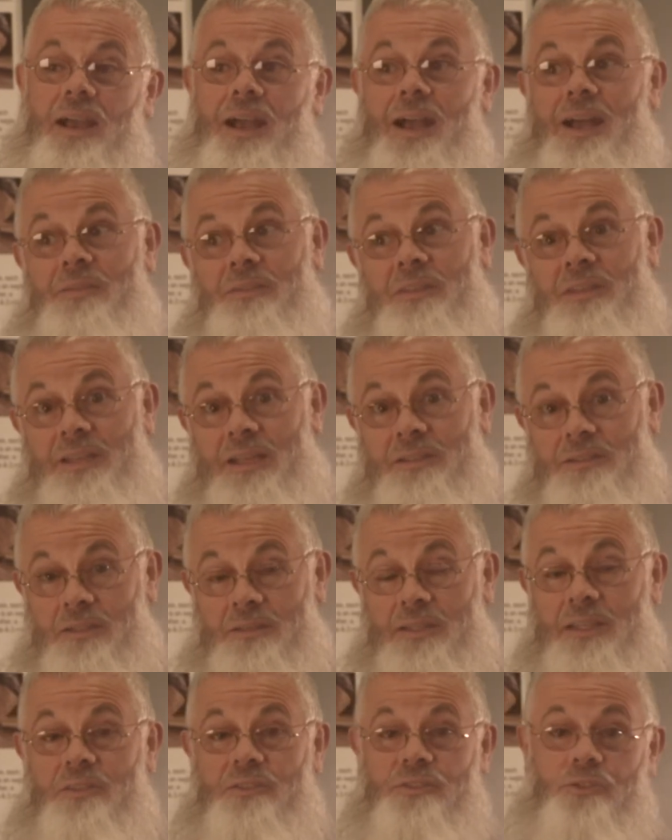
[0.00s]
And the
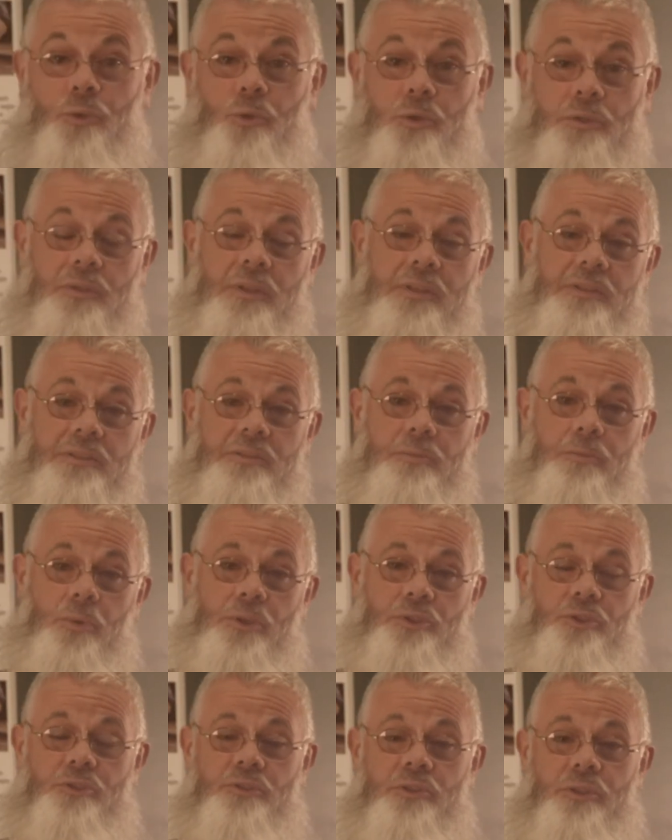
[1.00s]
Dandaleith Stone,
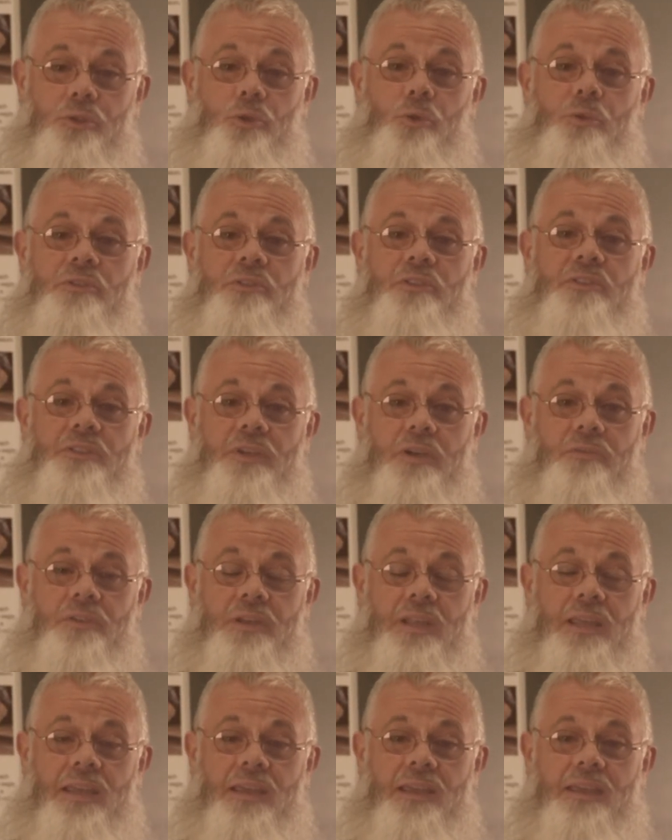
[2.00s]
which is the newest discovery,